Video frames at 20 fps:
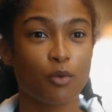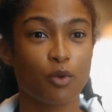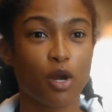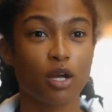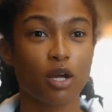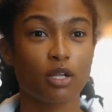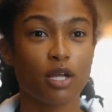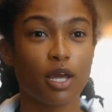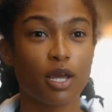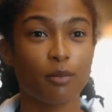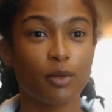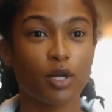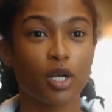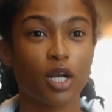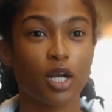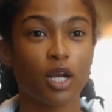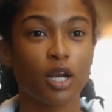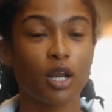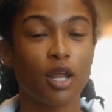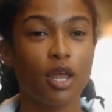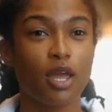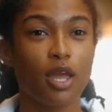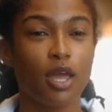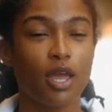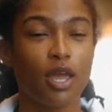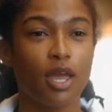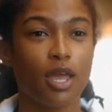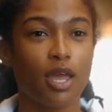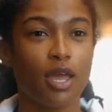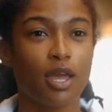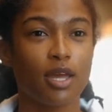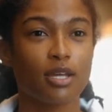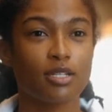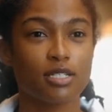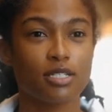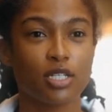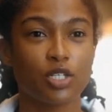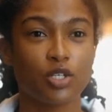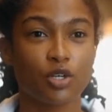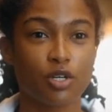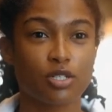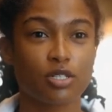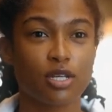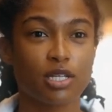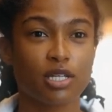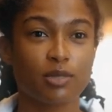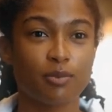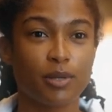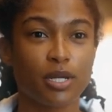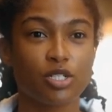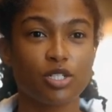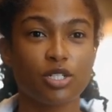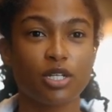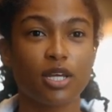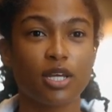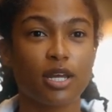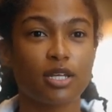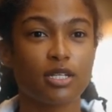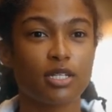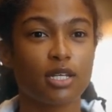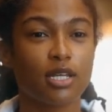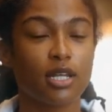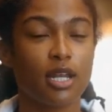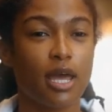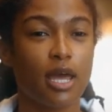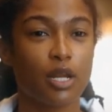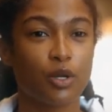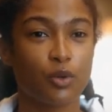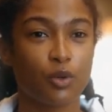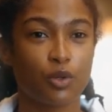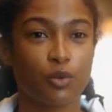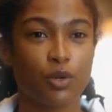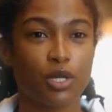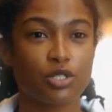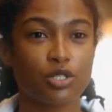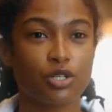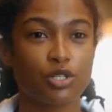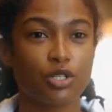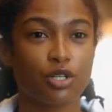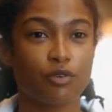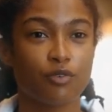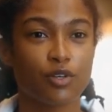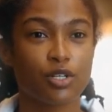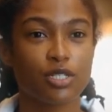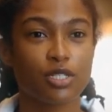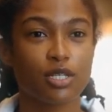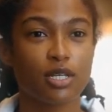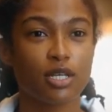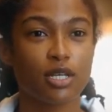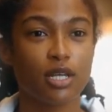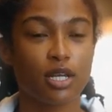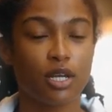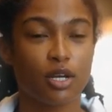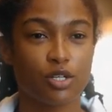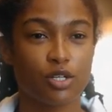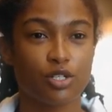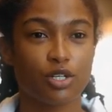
rock climber and neuroscience PhD candidate at Northwestern University here in